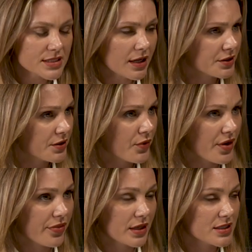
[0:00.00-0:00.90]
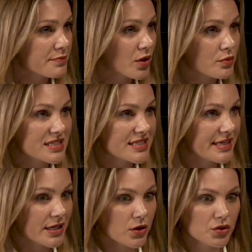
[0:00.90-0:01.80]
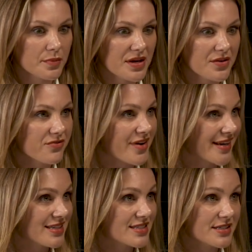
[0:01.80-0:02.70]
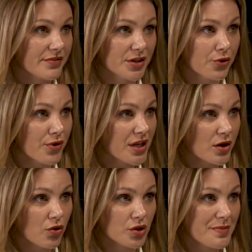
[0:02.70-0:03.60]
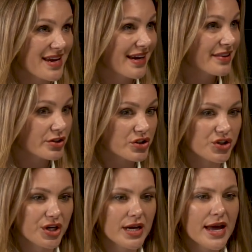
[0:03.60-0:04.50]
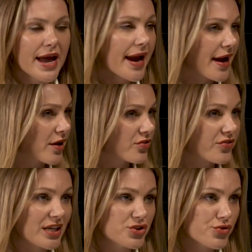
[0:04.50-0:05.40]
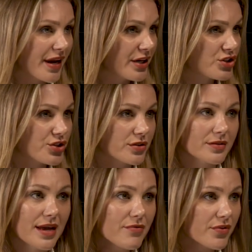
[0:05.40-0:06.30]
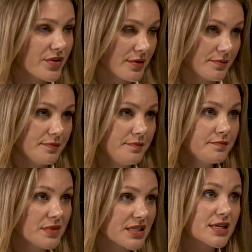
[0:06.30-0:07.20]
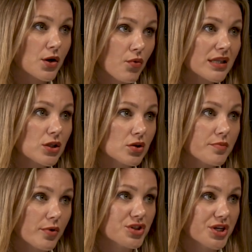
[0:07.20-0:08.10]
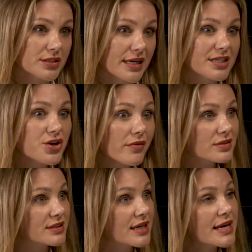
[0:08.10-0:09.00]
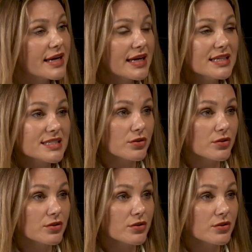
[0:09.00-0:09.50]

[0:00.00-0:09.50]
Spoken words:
starting with the diplomacy, economy, finance, even green economy, energy, health, education, everything. It's a quite long project. I traveled in